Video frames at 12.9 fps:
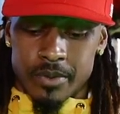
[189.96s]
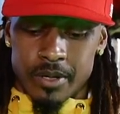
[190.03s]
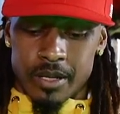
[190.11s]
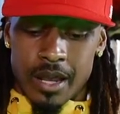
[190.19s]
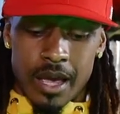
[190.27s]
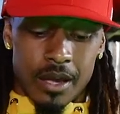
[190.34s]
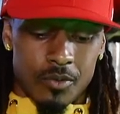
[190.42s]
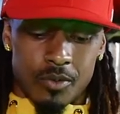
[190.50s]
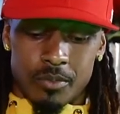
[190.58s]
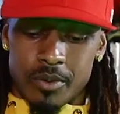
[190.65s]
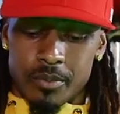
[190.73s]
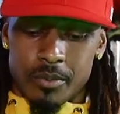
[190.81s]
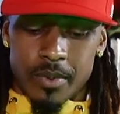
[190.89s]
and I can
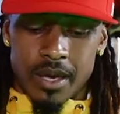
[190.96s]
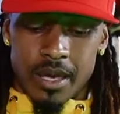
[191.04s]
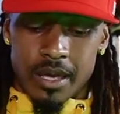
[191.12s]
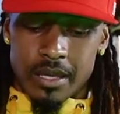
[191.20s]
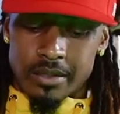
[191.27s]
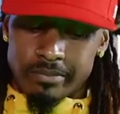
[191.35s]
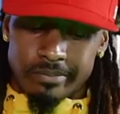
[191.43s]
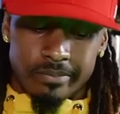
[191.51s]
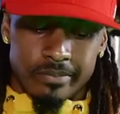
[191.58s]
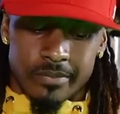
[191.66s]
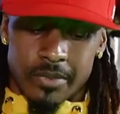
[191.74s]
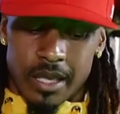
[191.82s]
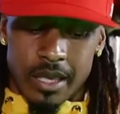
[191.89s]
remember, man,
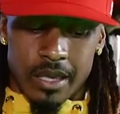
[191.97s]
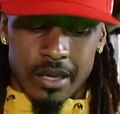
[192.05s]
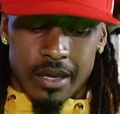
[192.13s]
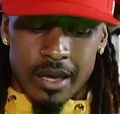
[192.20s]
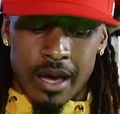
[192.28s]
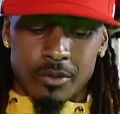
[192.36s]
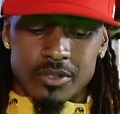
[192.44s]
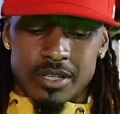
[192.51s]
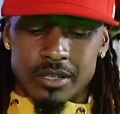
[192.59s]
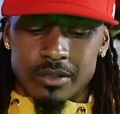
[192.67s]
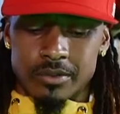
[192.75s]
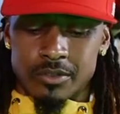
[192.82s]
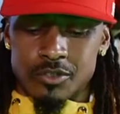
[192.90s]
like I was in
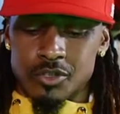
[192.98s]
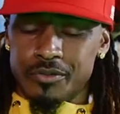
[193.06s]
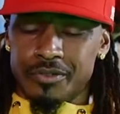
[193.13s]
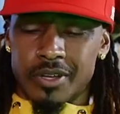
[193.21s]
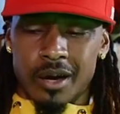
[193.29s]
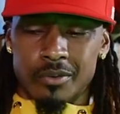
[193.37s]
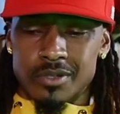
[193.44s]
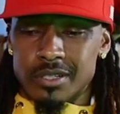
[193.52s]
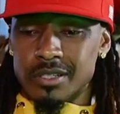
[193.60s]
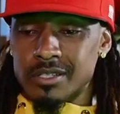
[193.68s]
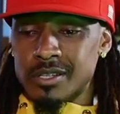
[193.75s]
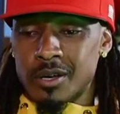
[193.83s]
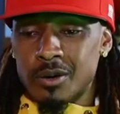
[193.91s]
a truthfully, I was in
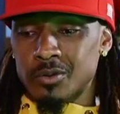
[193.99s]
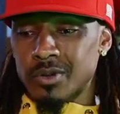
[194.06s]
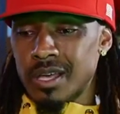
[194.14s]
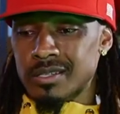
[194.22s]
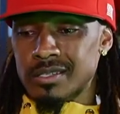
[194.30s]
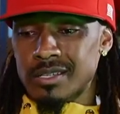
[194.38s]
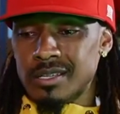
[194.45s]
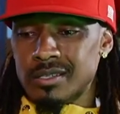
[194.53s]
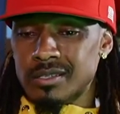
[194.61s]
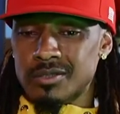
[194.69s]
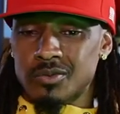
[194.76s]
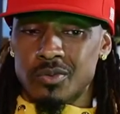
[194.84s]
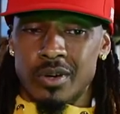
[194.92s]
a zone that season
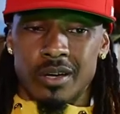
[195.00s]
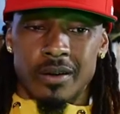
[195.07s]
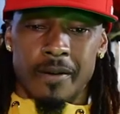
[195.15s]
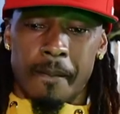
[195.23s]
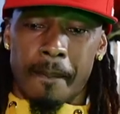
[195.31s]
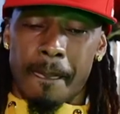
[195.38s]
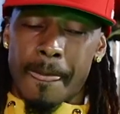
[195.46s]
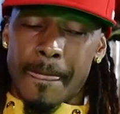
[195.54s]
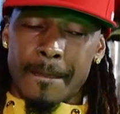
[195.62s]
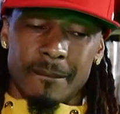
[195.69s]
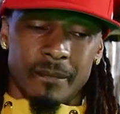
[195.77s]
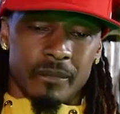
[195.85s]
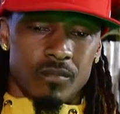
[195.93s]
to where
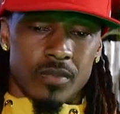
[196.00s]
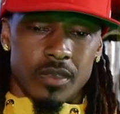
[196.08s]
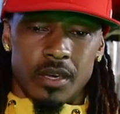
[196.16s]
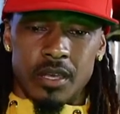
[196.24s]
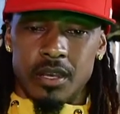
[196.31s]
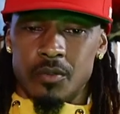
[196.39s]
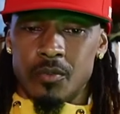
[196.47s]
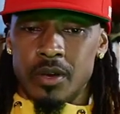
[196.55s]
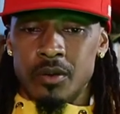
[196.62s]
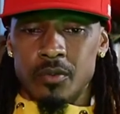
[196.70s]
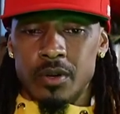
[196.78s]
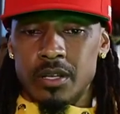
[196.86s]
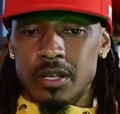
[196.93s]
it it
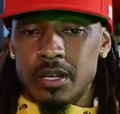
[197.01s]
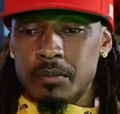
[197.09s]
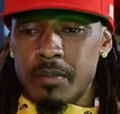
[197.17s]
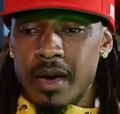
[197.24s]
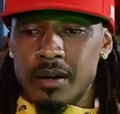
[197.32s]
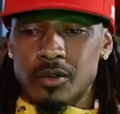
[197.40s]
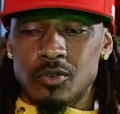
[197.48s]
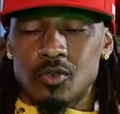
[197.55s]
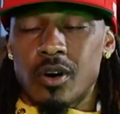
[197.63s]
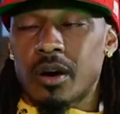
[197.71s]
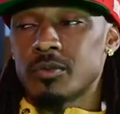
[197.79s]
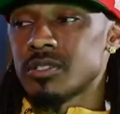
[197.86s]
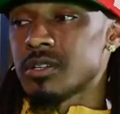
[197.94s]
really didn't matter who
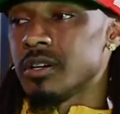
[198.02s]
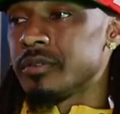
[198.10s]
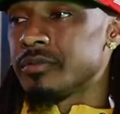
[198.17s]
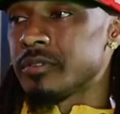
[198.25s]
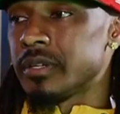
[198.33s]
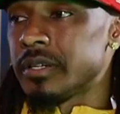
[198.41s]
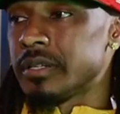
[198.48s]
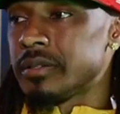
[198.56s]
I was covering.